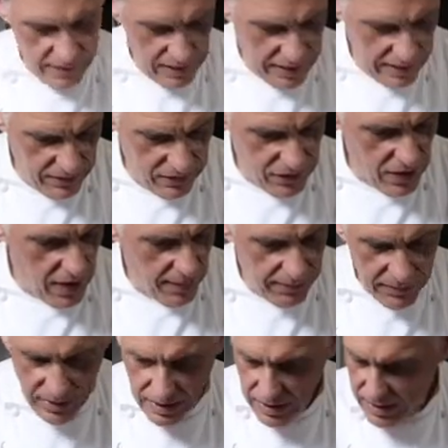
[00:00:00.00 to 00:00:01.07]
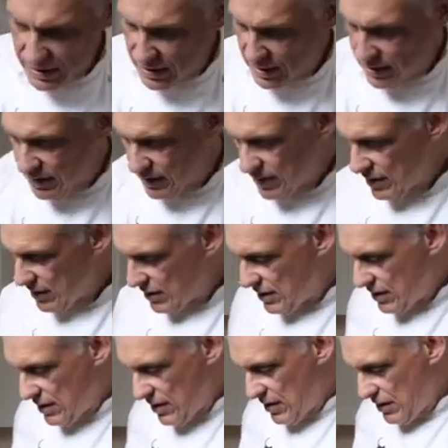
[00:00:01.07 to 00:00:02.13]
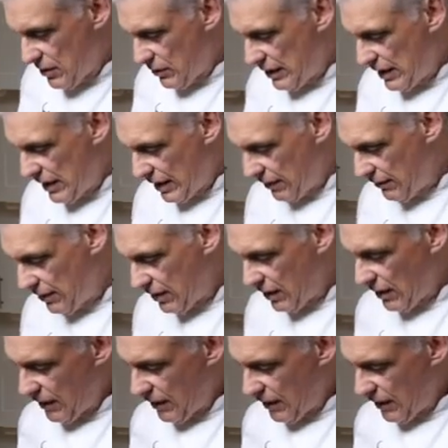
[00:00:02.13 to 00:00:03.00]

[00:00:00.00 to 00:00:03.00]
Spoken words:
that I chopped. We have